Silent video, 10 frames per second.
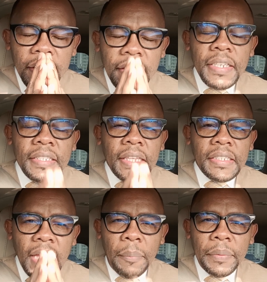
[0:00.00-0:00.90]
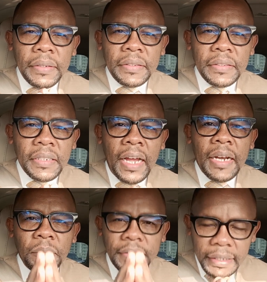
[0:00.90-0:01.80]
These things happen,
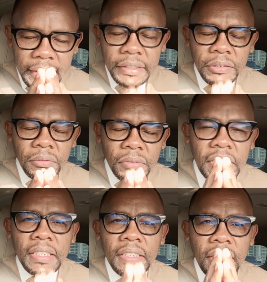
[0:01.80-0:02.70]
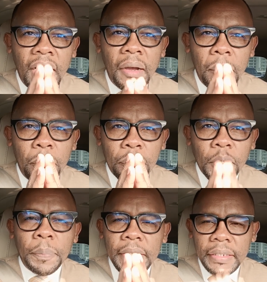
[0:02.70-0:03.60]
and I'm telling you, they are
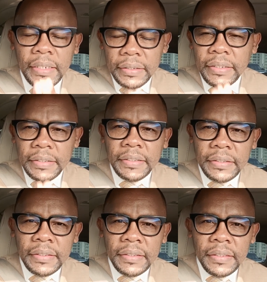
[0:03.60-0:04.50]
properly calculated.